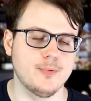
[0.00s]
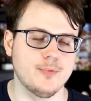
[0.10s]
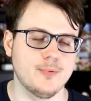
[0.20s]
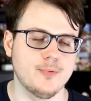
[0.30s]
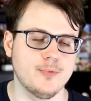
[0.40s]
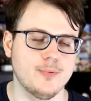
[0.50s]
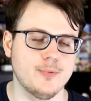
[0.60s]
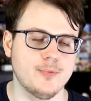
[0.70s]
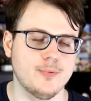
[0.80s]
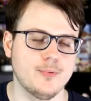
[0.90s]
with these
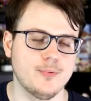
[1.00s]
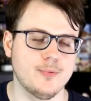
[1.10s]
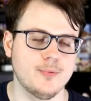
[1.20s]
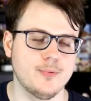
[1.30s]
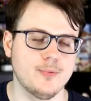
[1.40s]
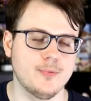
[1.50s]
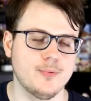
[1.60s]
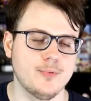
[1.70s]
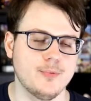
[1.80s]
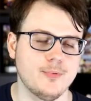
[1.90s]
old gods
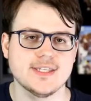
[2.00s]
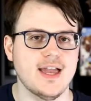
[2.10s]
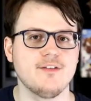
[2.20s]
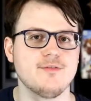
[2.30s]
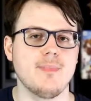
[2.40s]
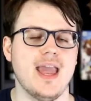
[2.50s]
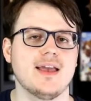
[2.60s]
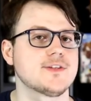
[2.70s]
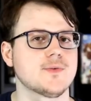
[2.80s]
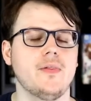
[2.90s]
instead of
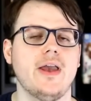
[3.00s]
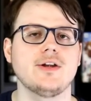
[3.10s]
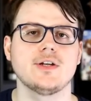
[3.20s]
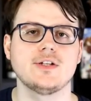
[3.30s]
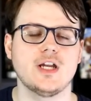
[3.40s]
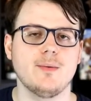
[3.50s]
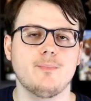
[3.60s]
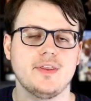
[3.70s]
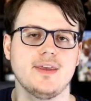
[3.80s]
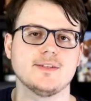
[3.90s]
man's relationship
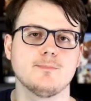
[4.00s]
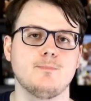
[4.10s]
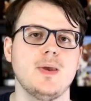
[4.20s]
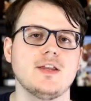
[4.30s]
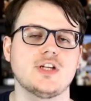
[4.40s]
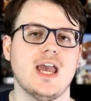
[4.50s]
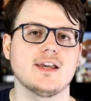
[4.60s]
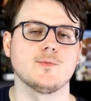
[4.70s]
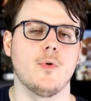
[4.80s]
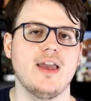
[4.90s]
with his bitch
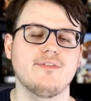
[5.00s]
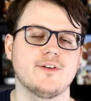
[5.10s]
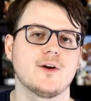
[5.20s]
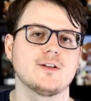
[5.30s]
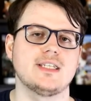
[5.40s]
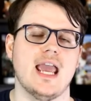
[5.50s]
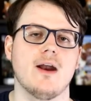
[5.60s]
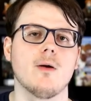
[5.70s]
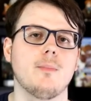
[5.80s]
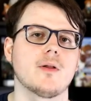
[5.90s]
ex-wife and her
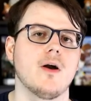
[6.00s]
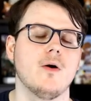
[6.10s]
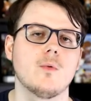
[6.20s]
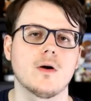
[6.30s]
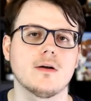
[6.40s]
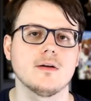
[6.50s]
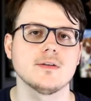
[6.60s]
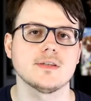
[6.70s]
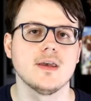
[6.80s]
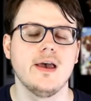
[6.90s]
terrible
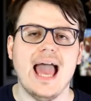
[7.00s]
co-workers?